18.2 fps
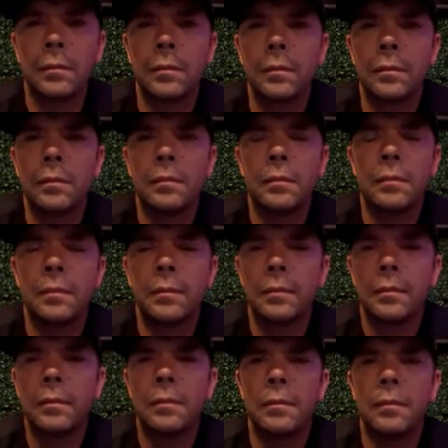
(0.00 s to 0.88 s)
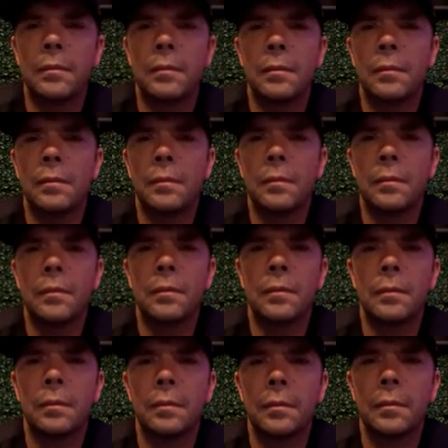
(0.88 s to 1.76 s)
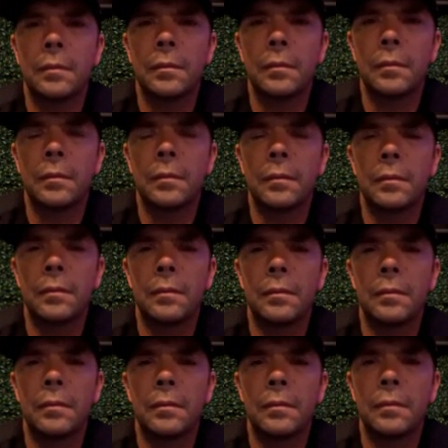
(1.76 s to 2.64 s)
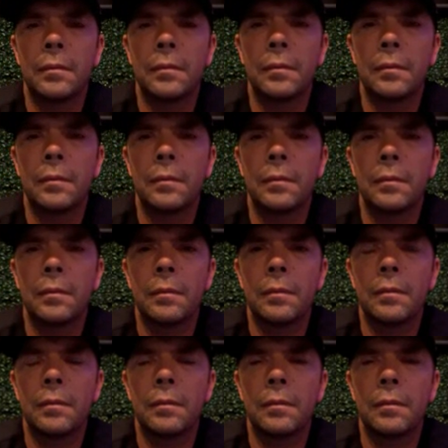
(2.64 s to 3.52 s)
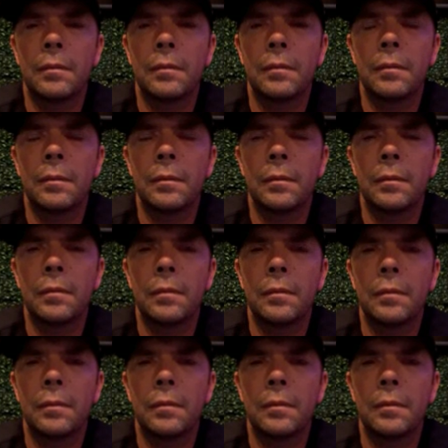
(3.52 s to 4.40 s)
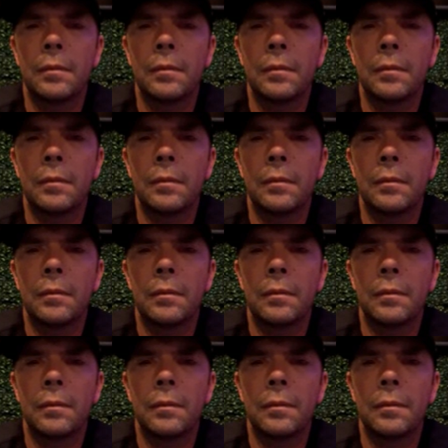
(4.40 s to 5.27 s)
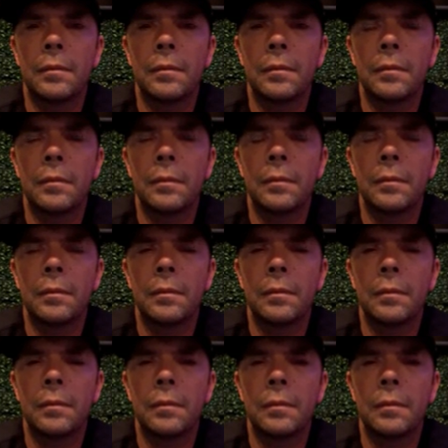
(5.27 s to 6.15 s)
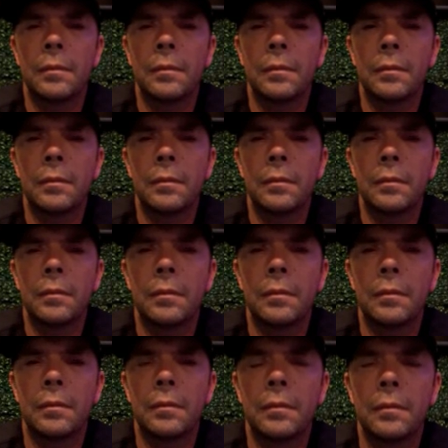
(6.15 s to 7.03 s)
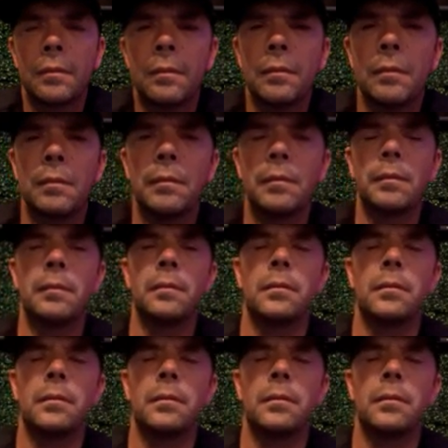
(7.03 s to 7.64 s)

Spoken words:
No words are spoken by the person on screen.